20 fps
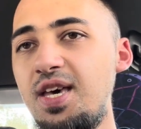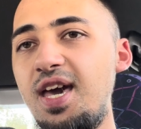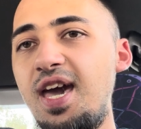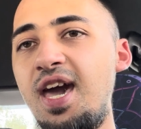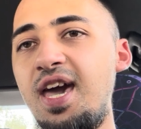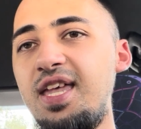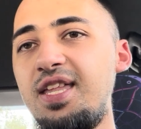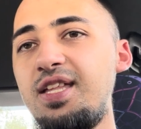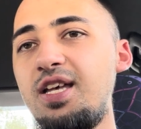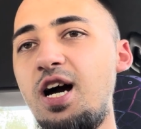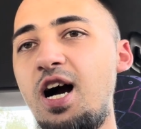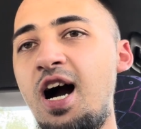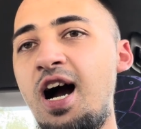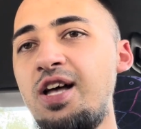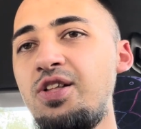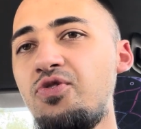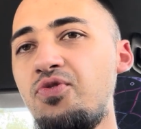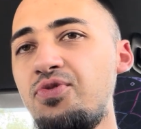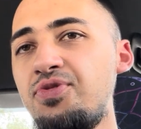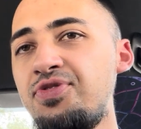and I
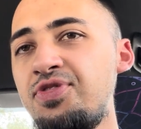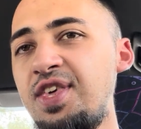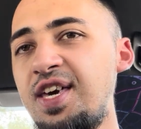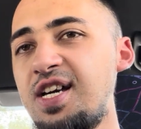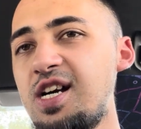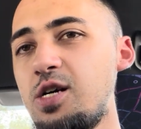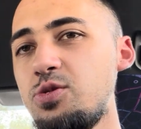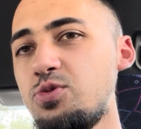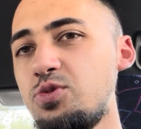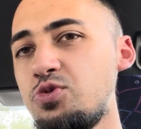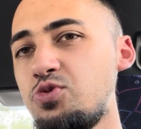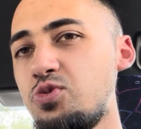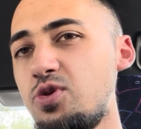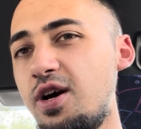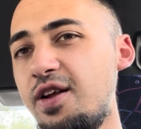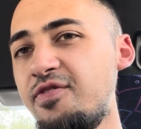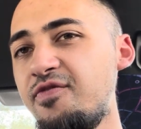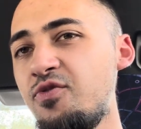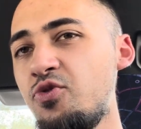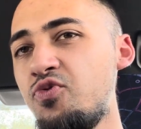don't think I
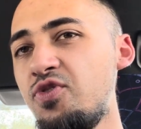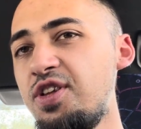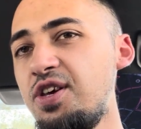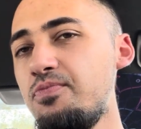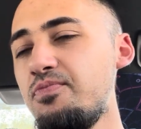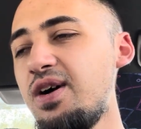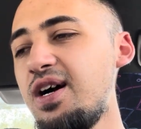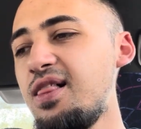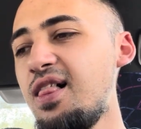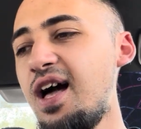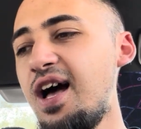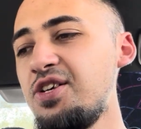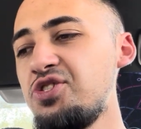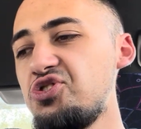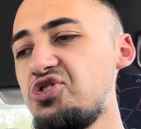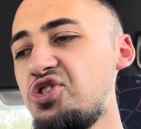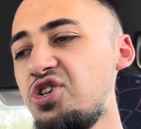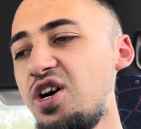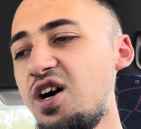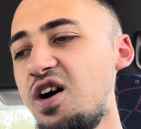regret quitting my
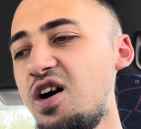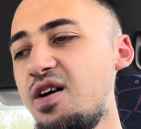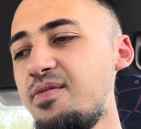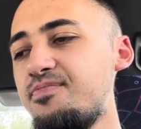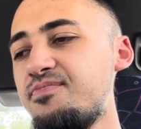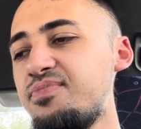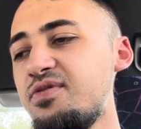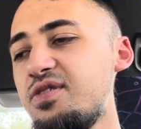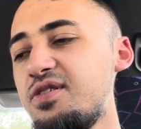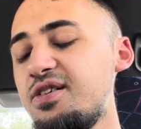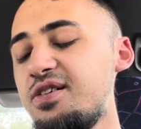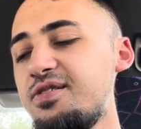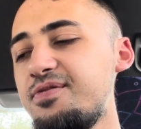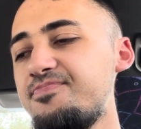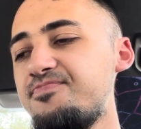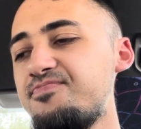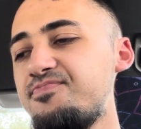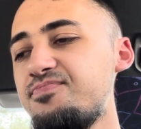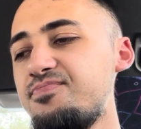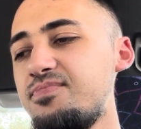last job. But
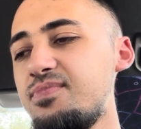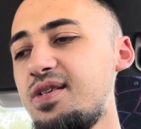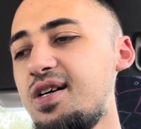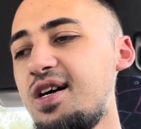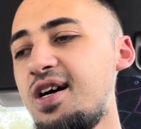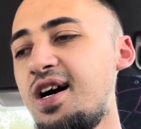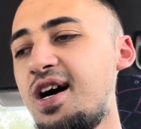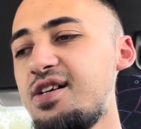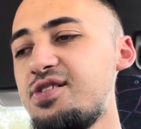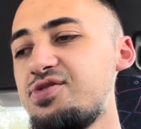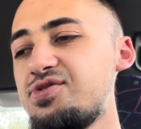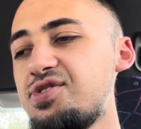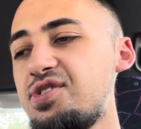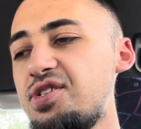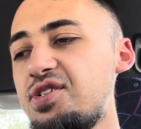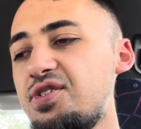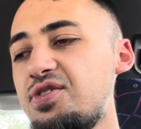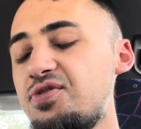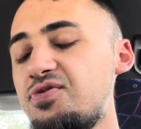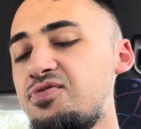I don't
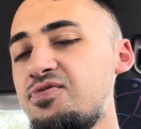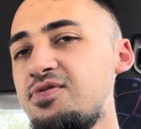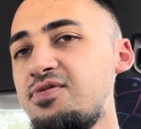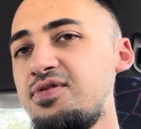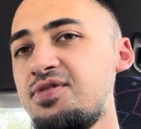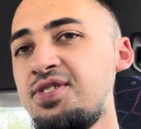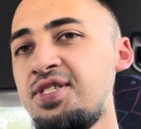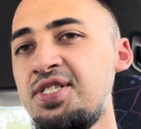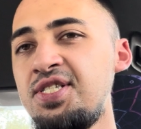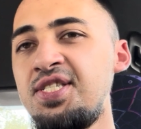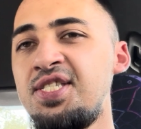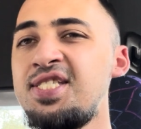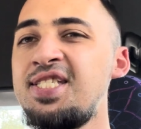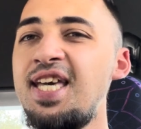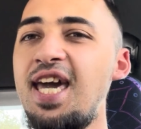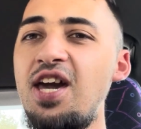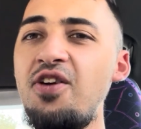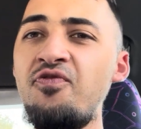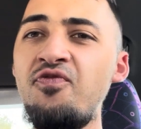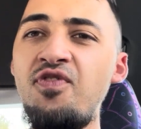know. Since it's
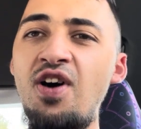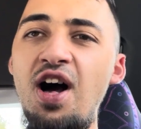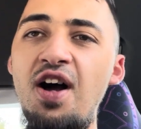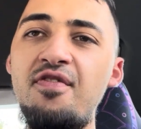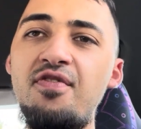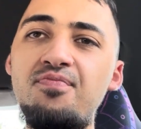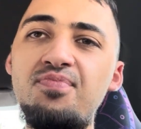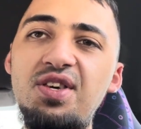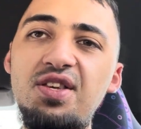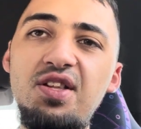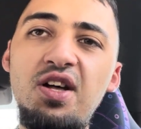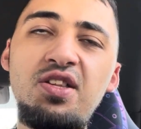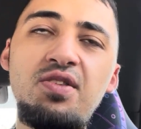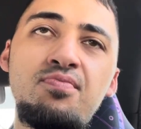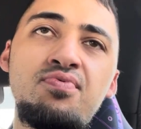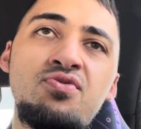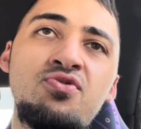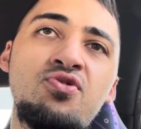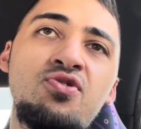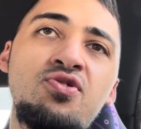day 5 of being
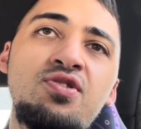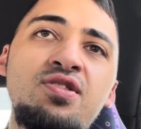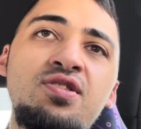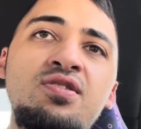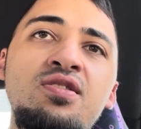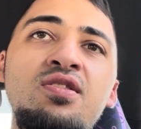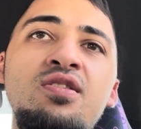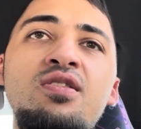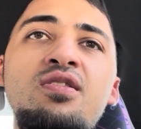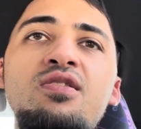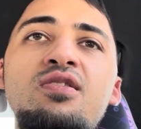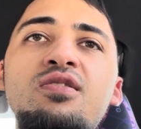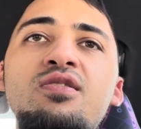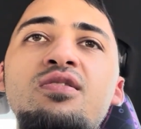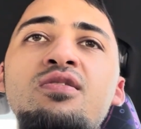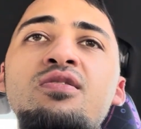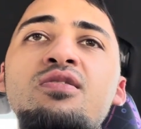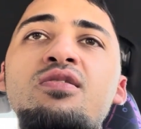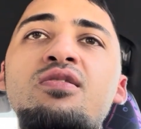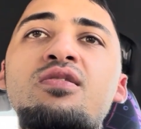unemployed,
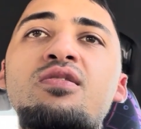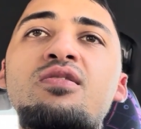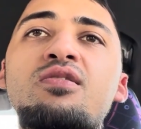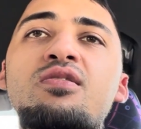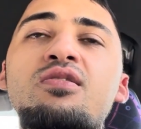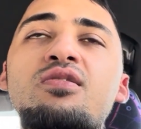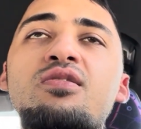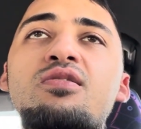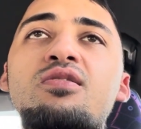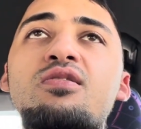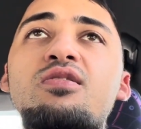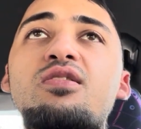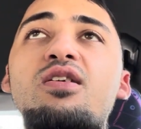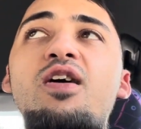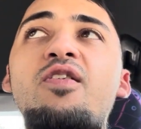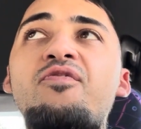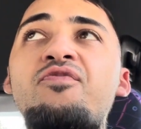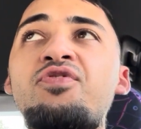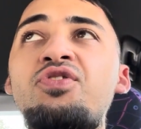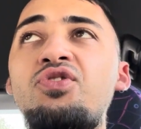
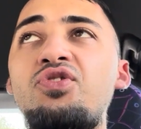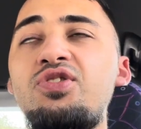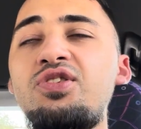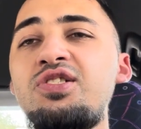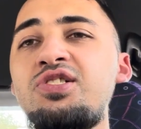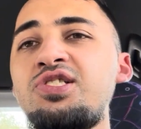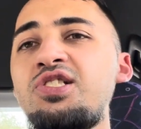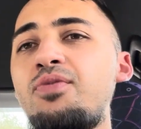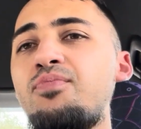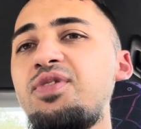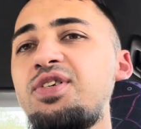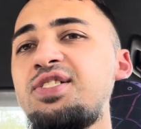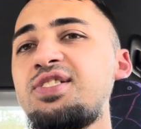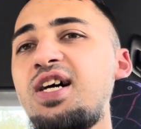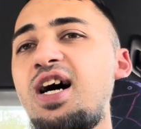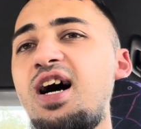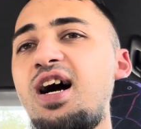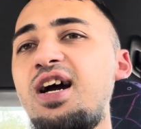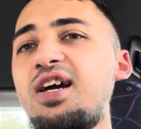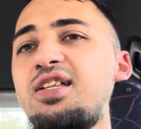I'm feeling some
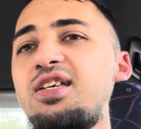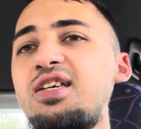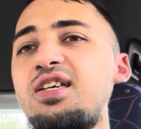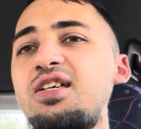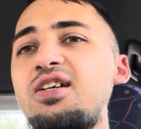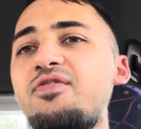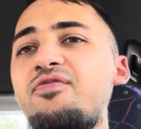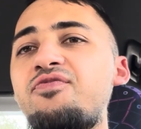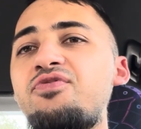anxiety. I'm